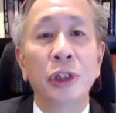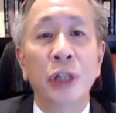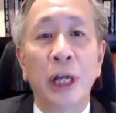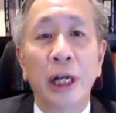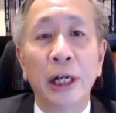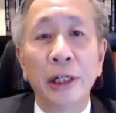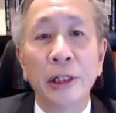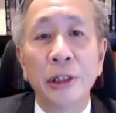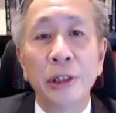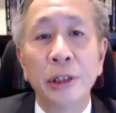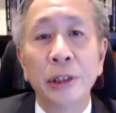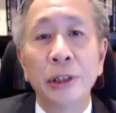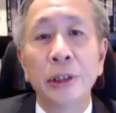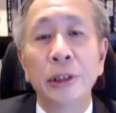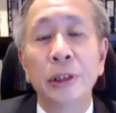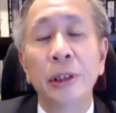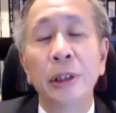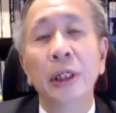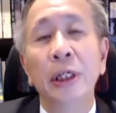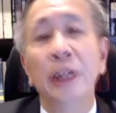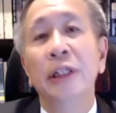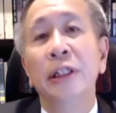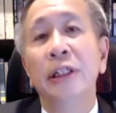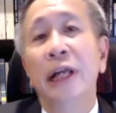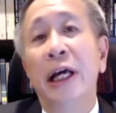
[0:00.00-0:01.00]
challenges,
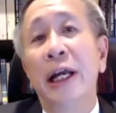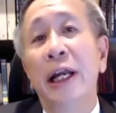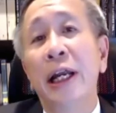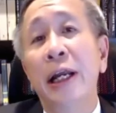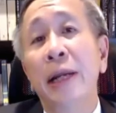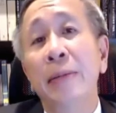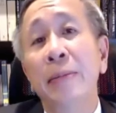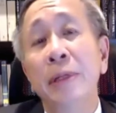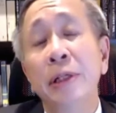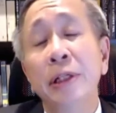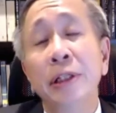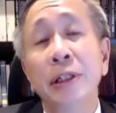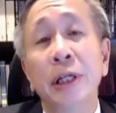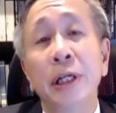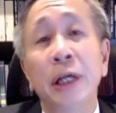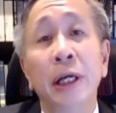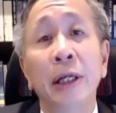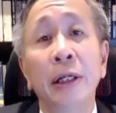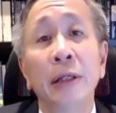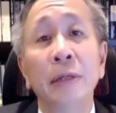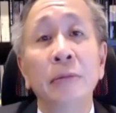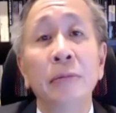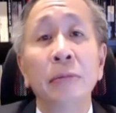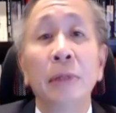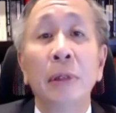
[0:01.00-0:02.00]
dilemmas,
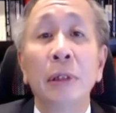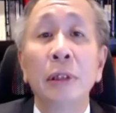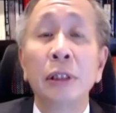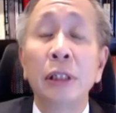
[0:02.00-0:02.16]
and